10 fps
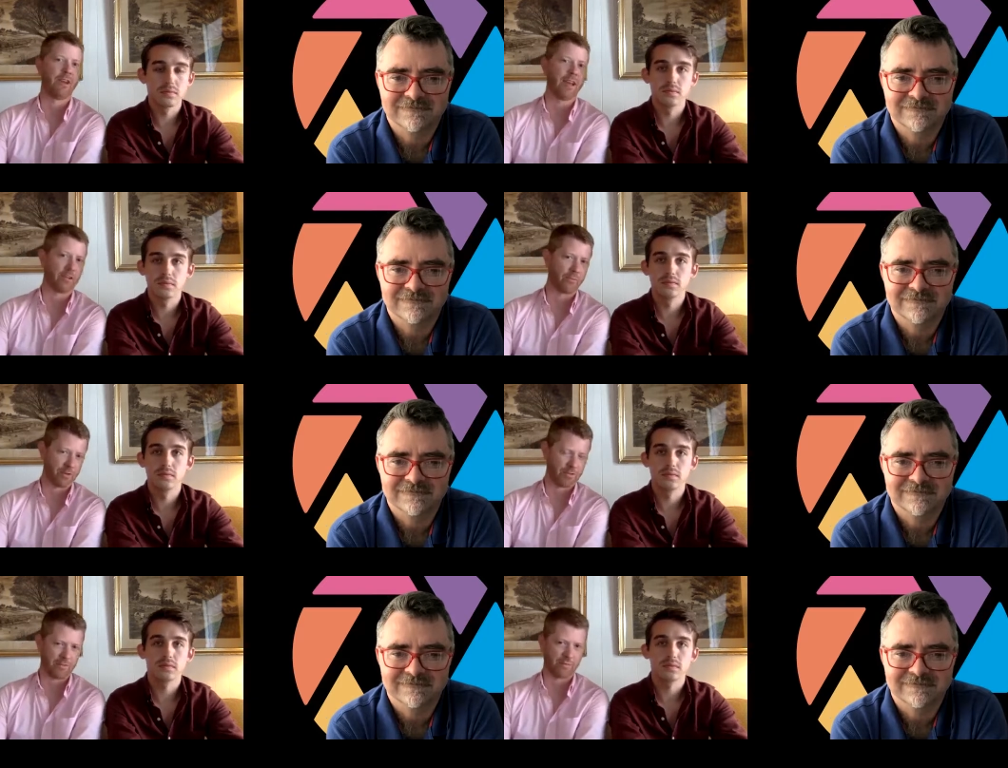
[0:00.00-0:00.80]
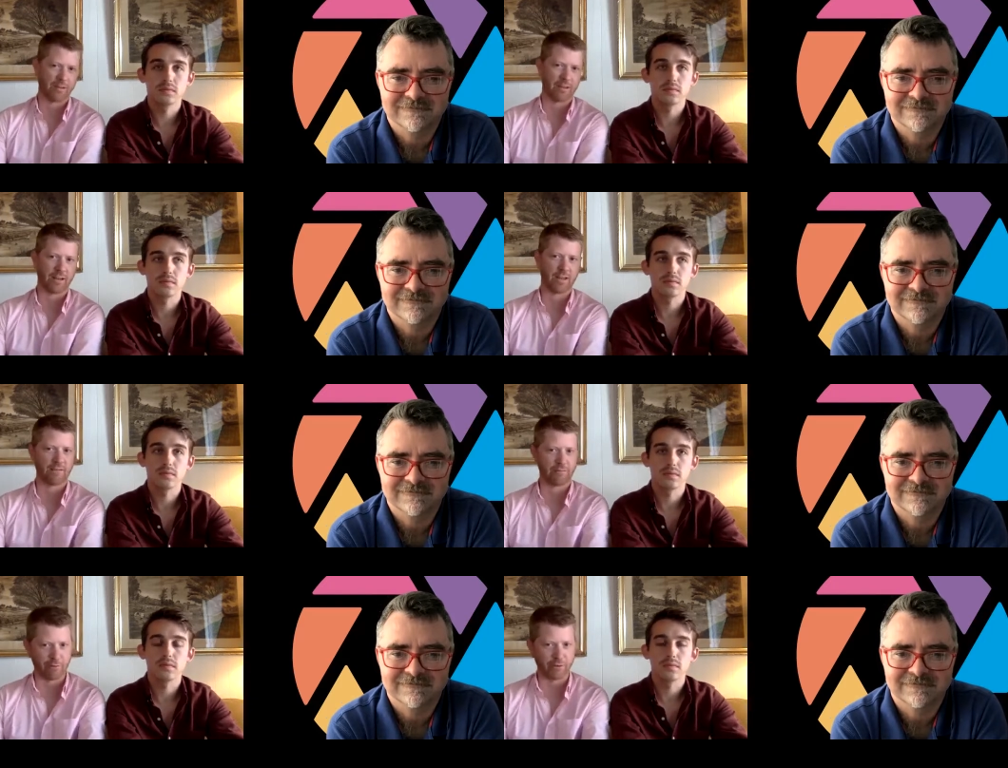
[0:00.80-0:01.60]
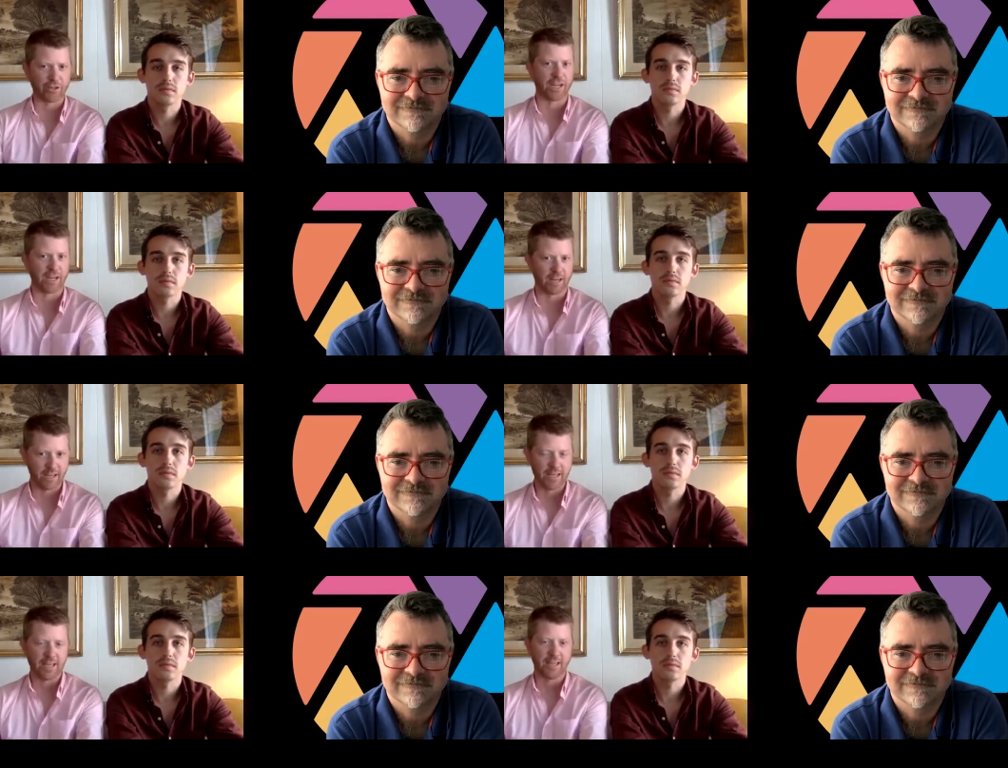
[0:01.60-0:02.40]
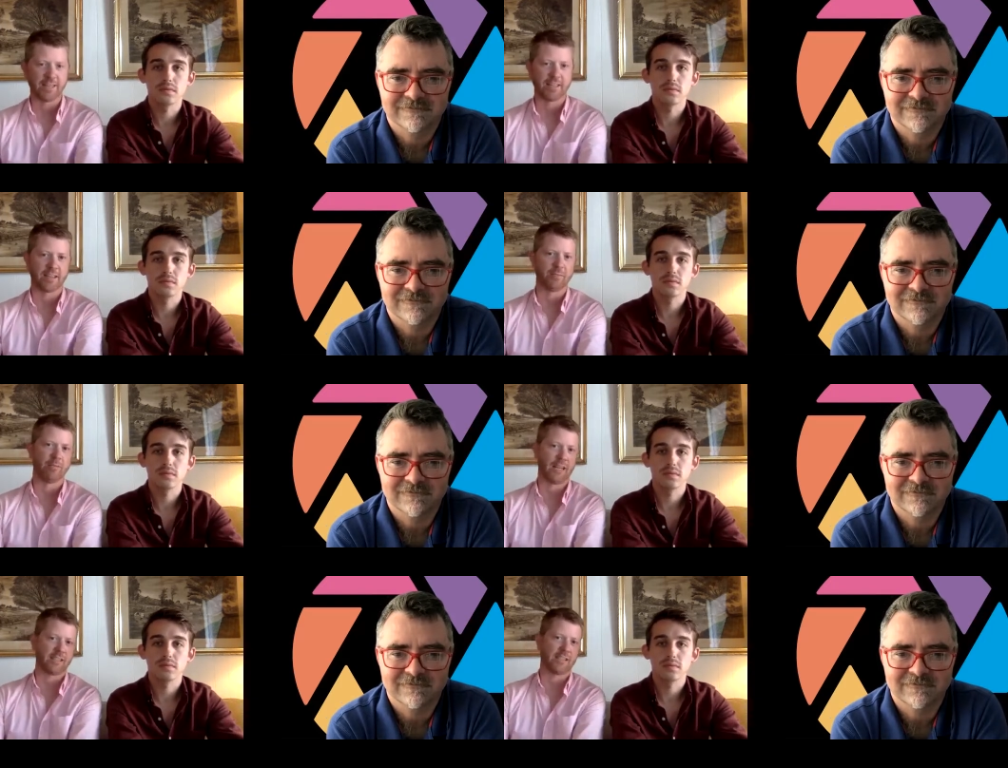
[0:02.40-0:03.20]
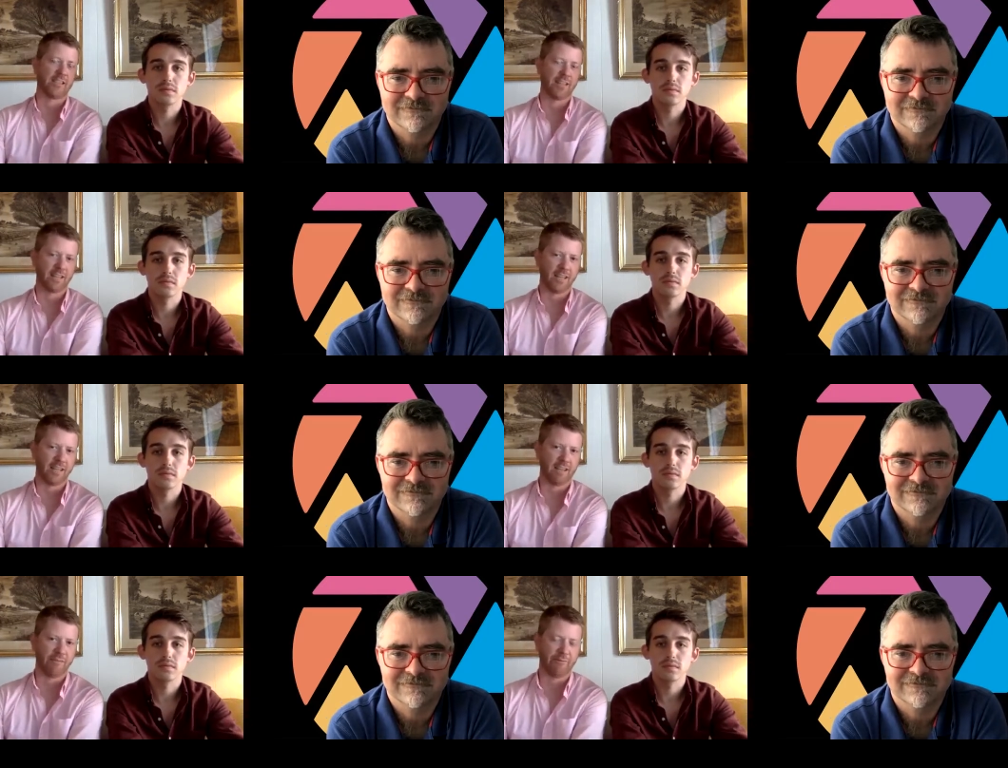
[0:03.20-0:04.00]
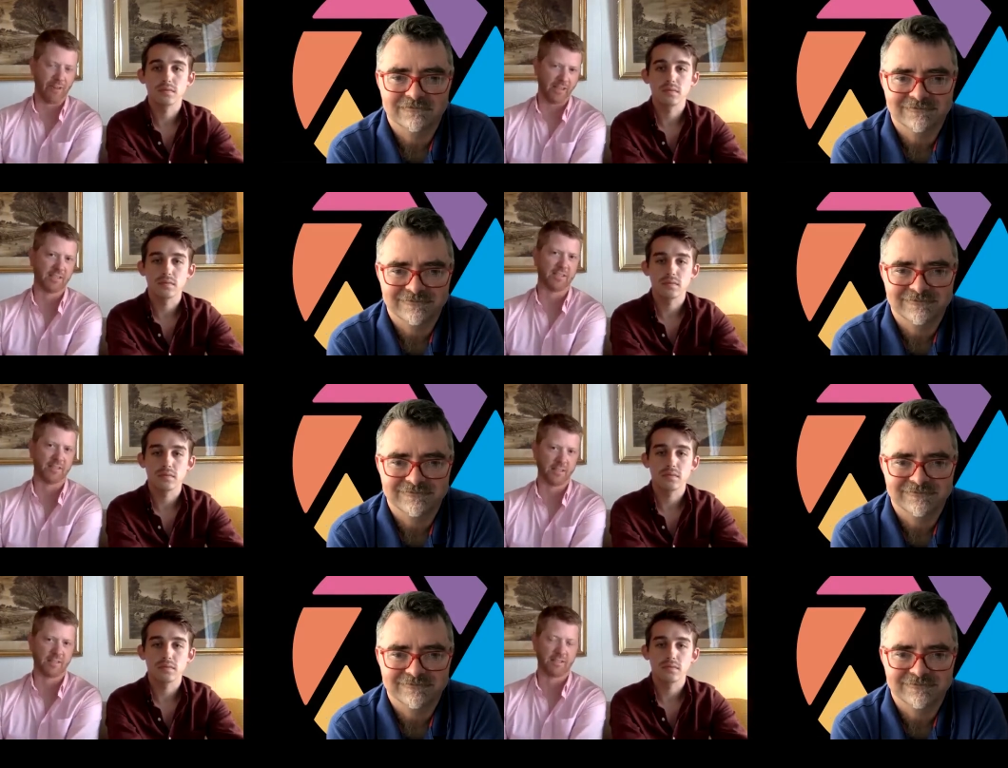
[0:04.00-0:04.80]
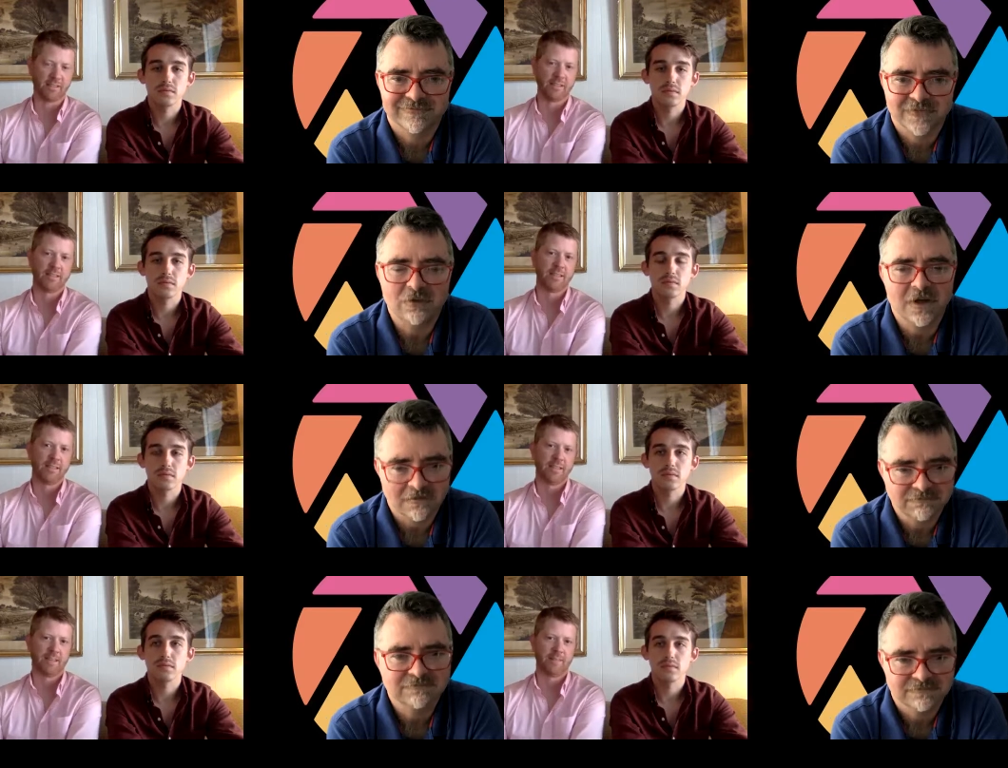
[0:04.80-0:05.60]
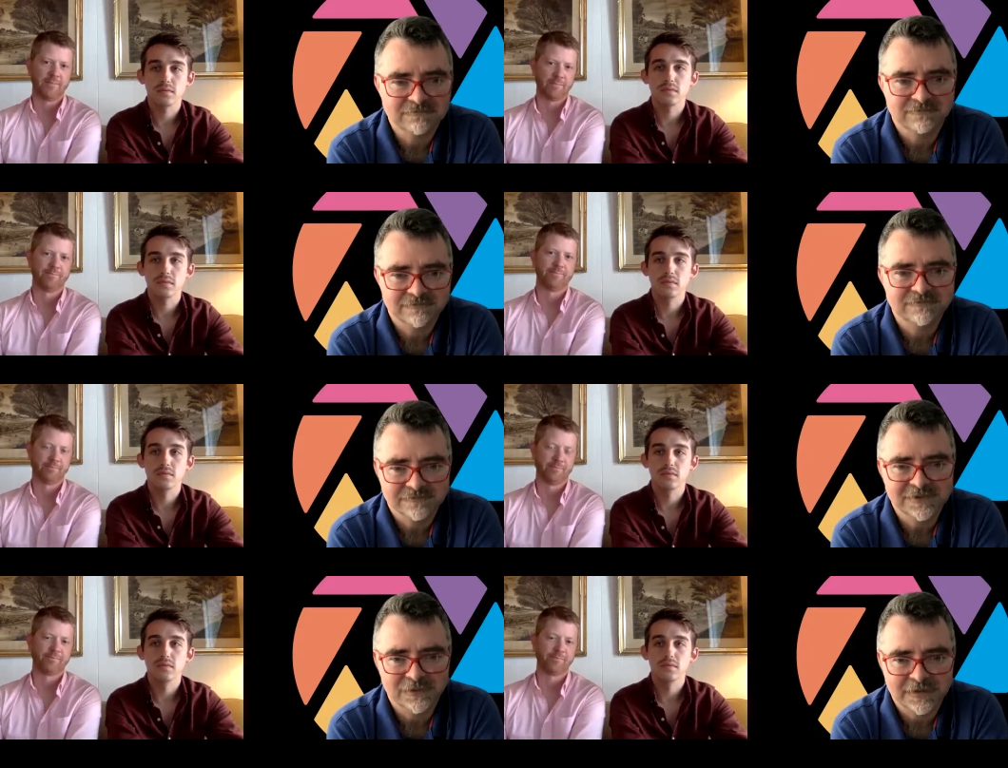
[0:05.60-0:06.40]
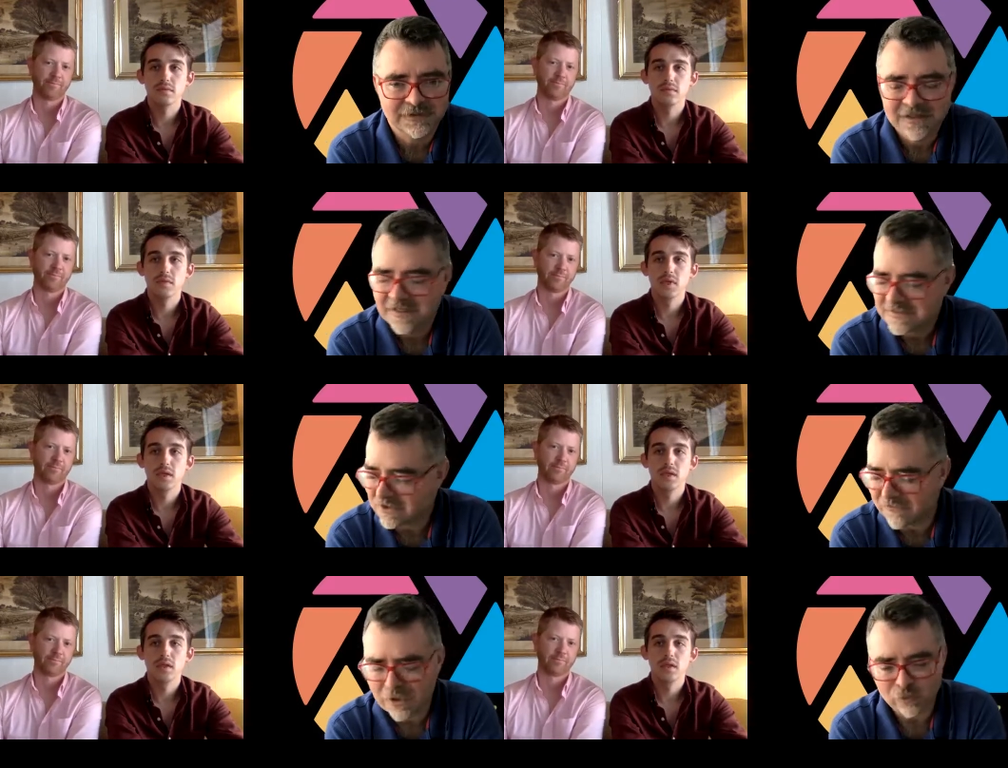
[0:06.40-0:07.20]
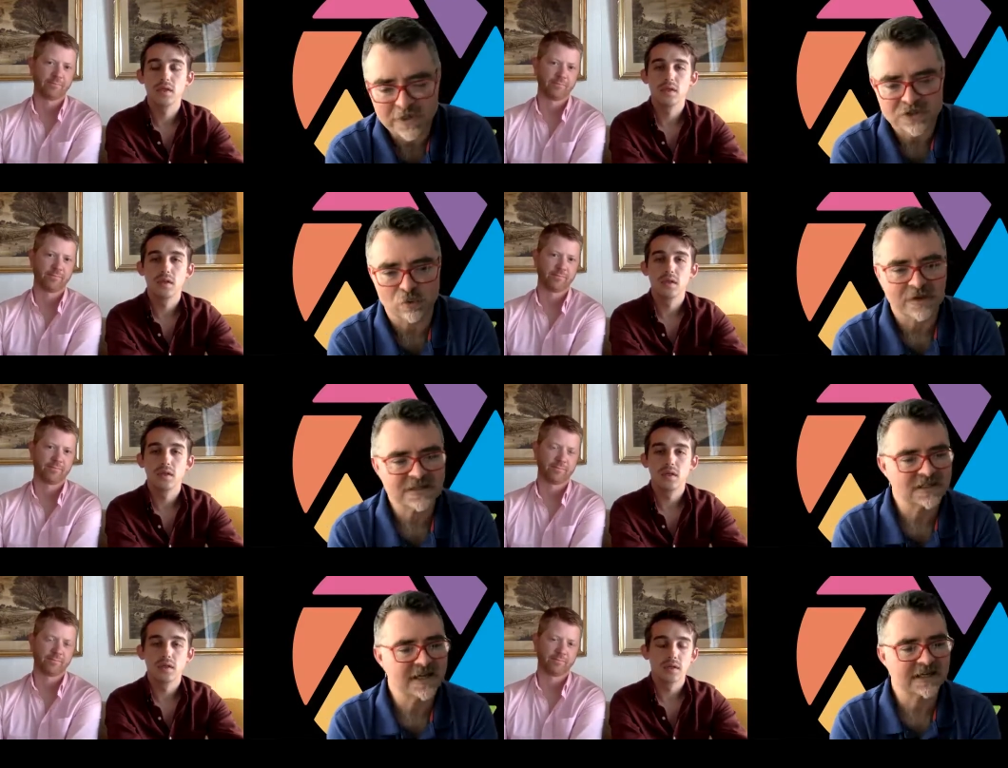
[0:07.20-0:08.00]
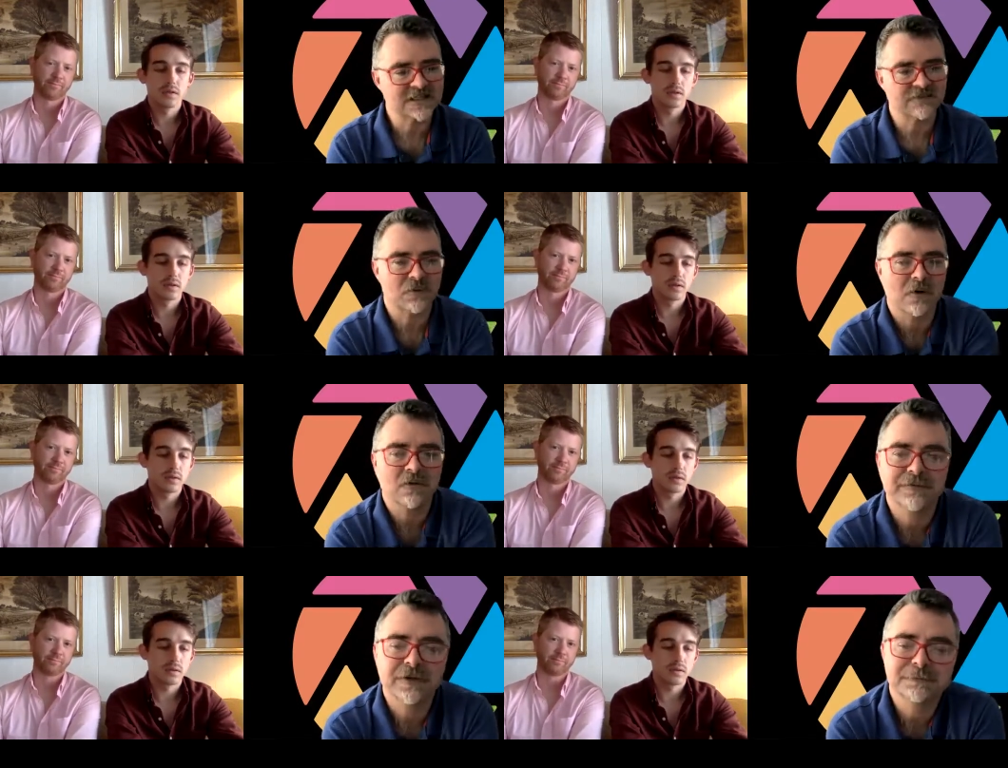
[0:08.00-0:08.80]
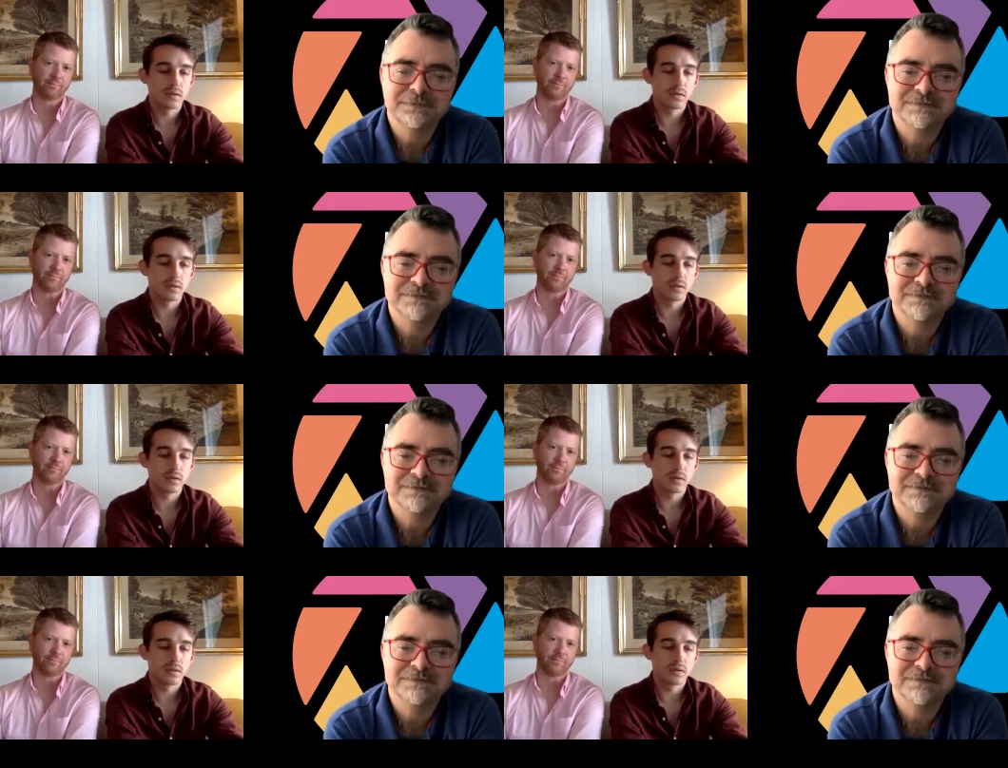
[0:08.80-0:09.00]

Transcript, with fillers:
Speaker 1: and the queer story converging into the complexity that he faces.
Speaker 2: Okay. Right. So final question, what's next for both of you?